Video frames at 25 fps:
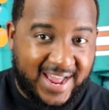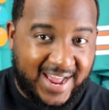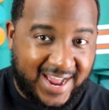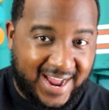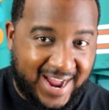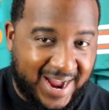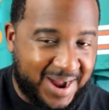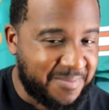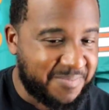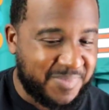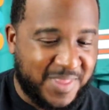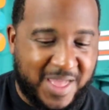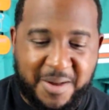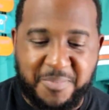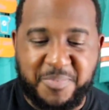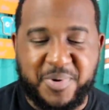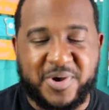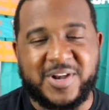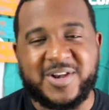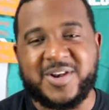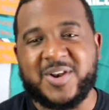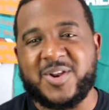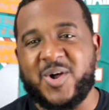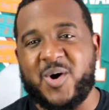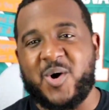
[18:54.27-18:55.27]
I'm not
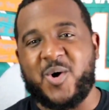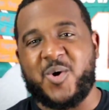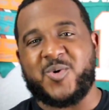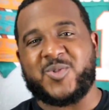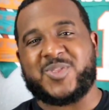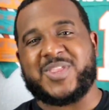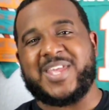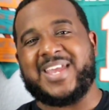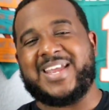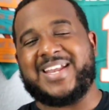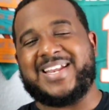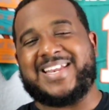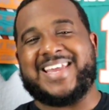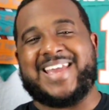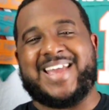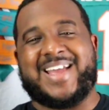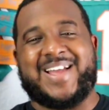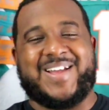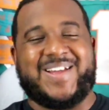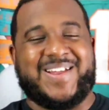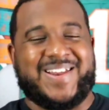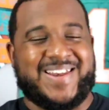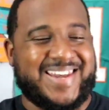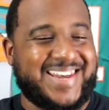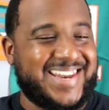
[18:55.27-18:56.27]
putting the whole thing
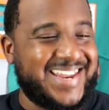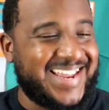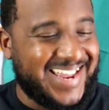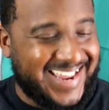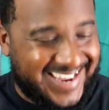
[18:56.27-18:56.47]
down.